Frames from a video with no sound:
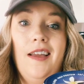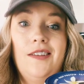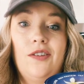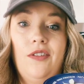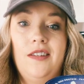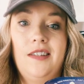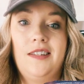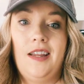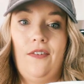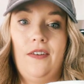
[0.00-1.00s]
So this is
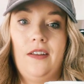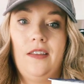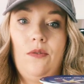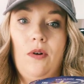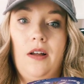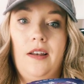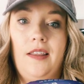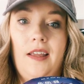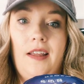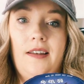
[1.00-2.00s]
definitely one
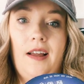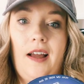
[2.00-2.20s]
that